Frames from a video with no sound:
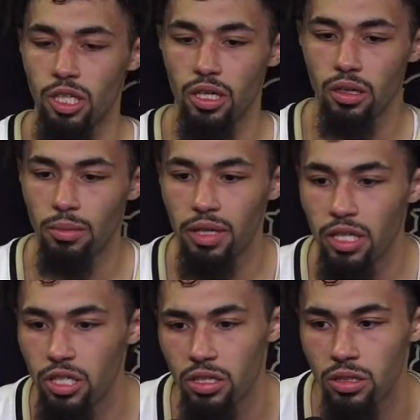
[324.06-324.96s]
Yeah, I mean,
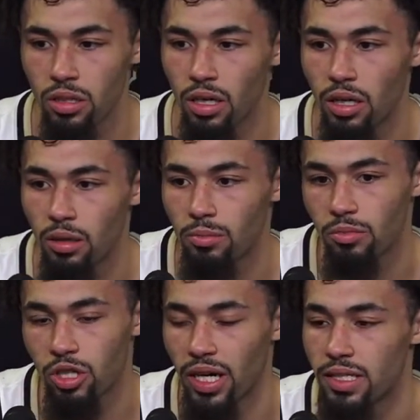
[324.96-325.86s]
it just
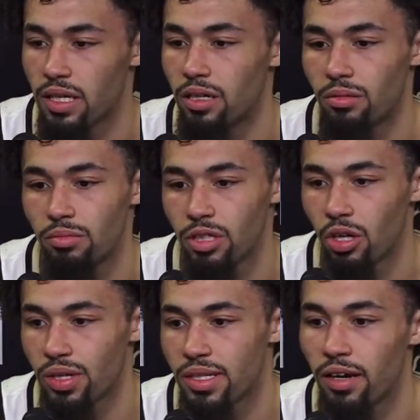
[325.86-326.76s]
credit to him, you
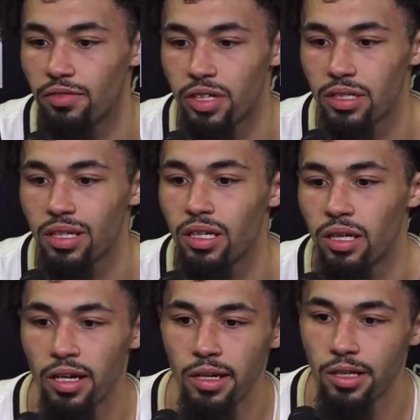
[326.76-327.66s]
know, his toughness and,
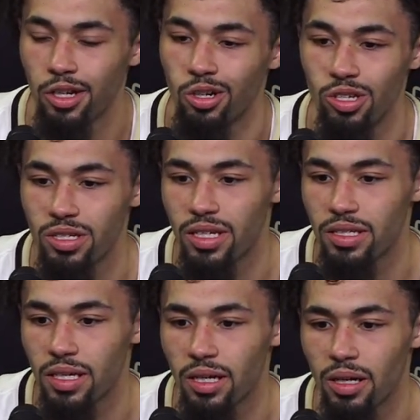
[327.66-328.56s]
you know, just
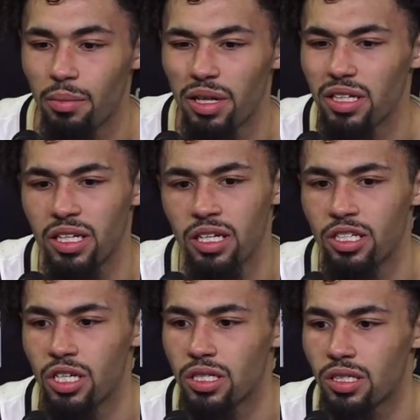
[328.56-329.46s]
his ability to
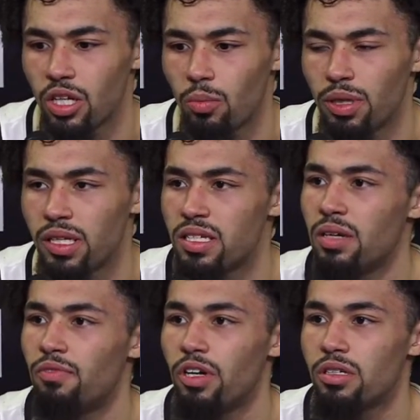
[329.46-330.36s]
just, you know, put the
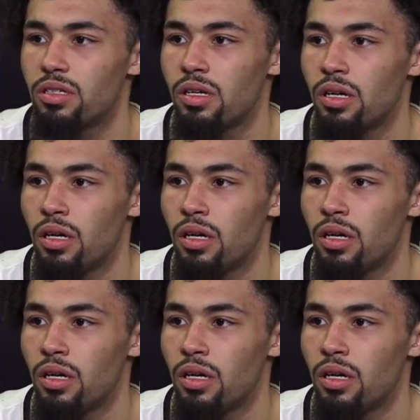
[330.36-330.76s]
team first.